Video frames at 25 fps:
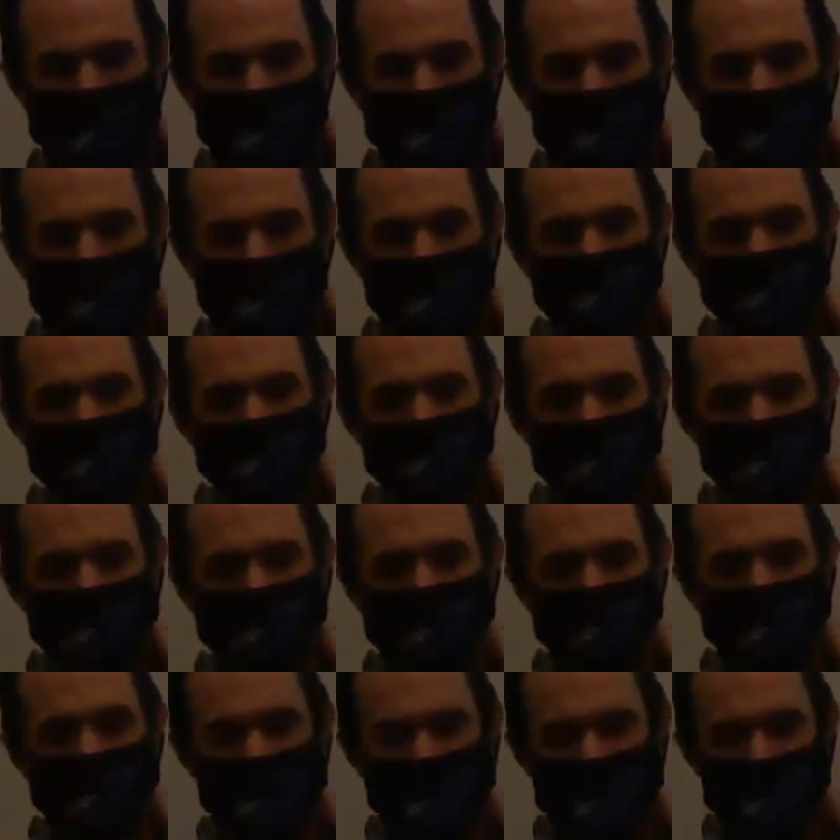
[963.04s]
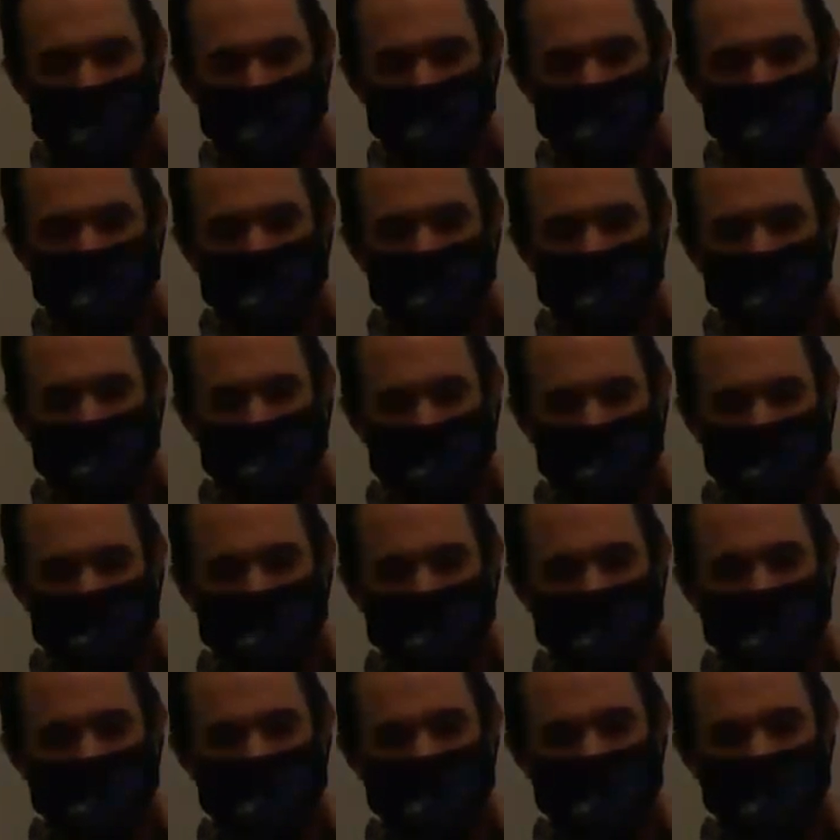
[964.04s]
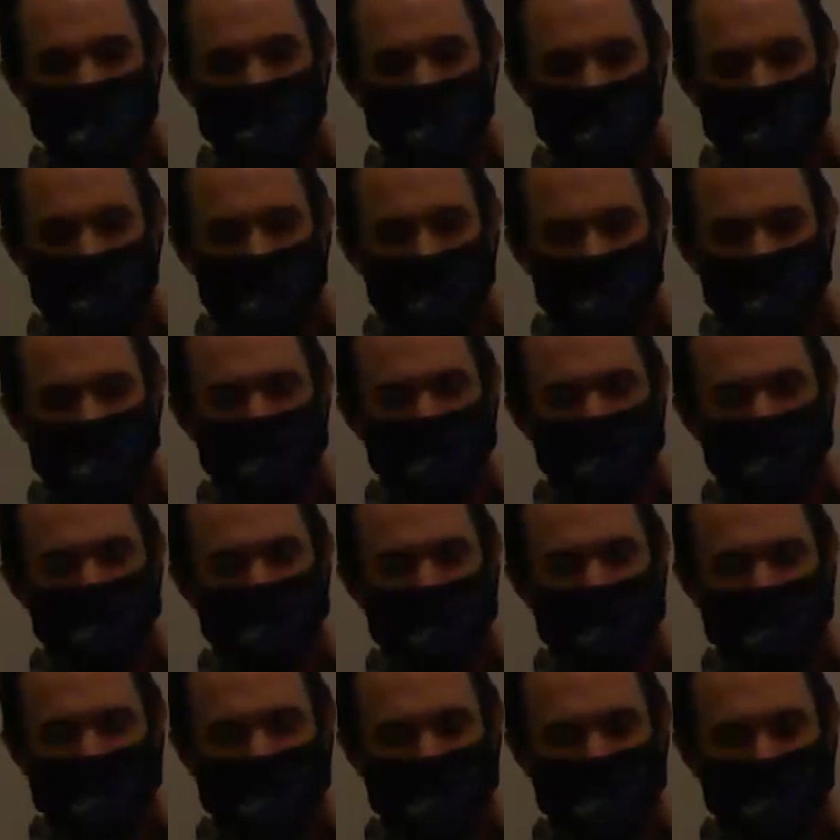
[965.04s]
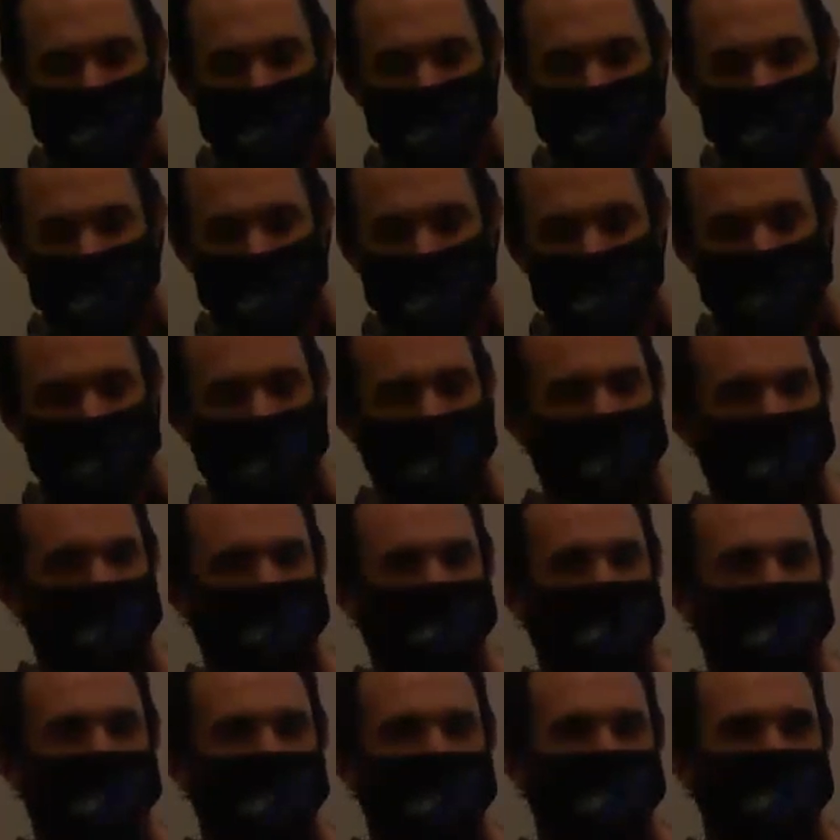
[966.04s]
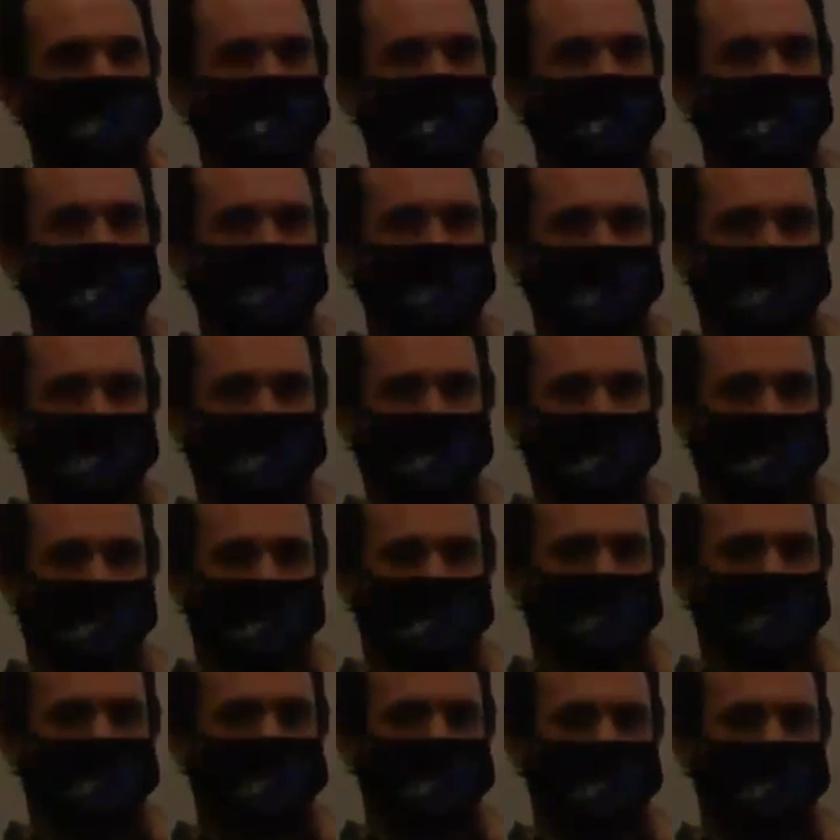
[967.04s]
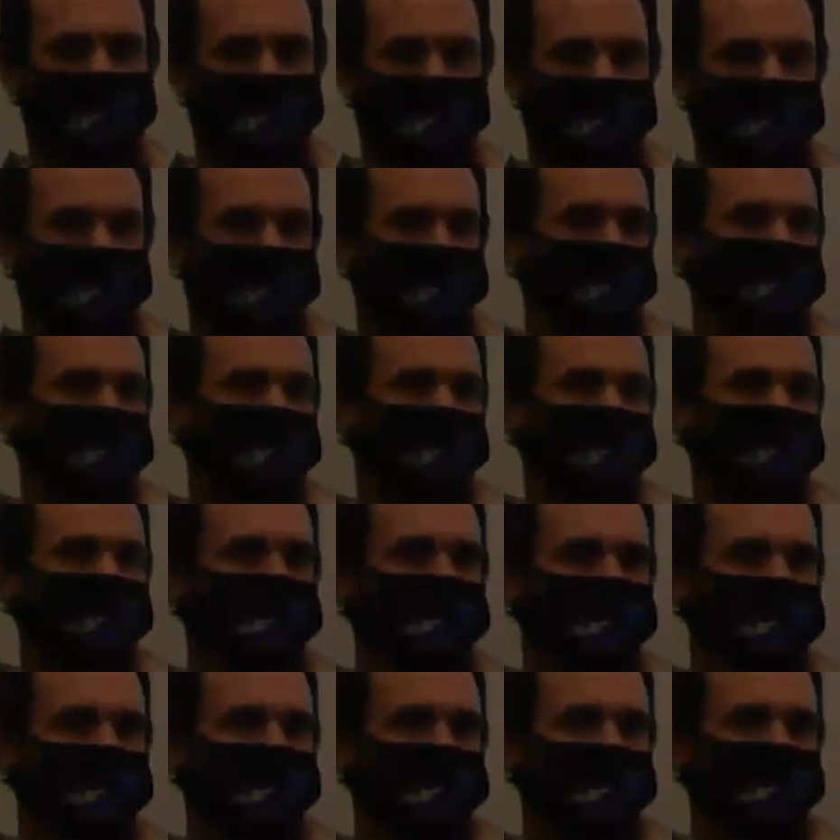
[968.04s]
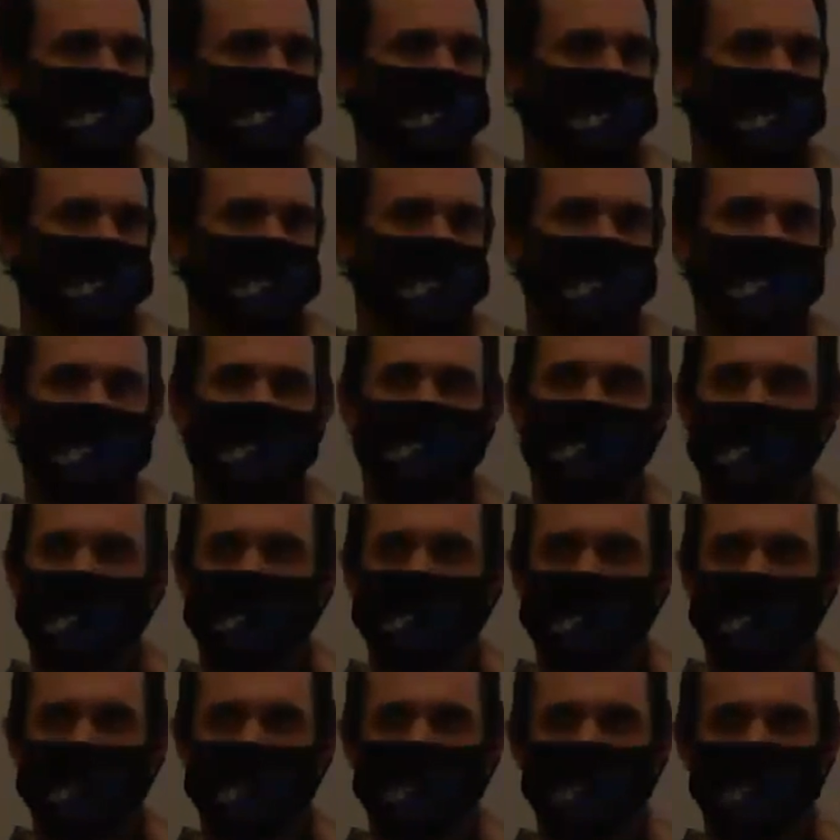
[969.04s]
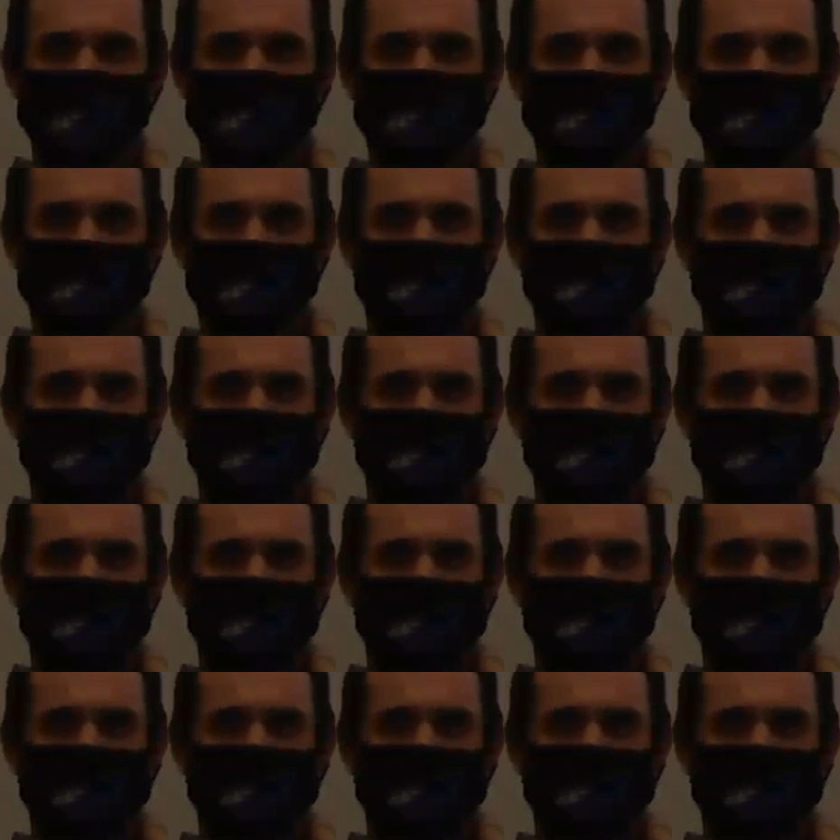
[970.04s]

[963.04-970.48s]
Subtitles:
What are some jobs in our city or state that involve politics? We've been learning about this.